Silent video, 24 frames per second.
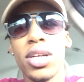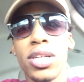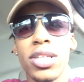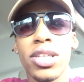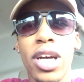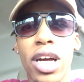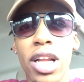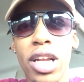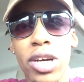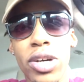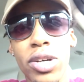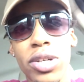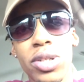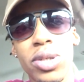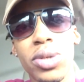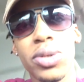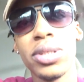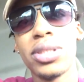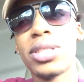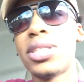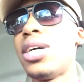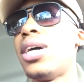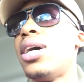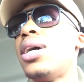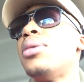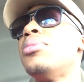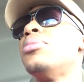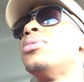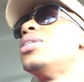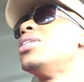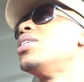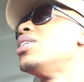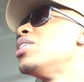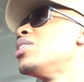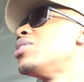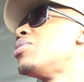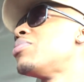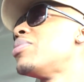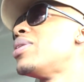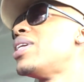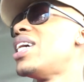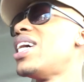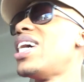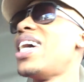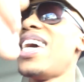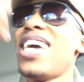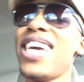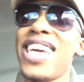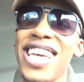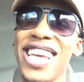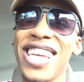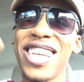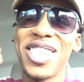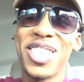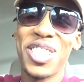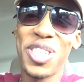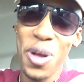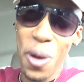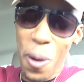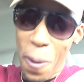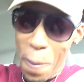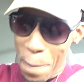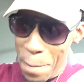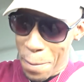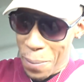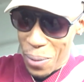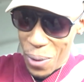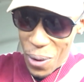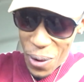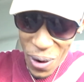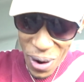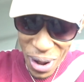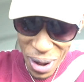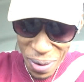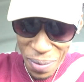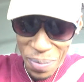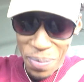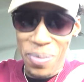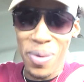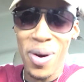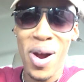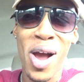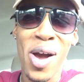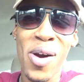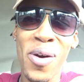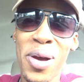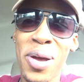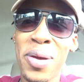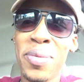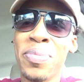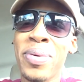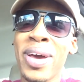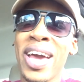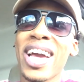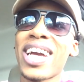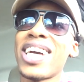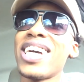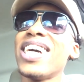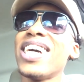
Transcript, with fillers: Y'all already know what time it is, man. It's your boy Broadway back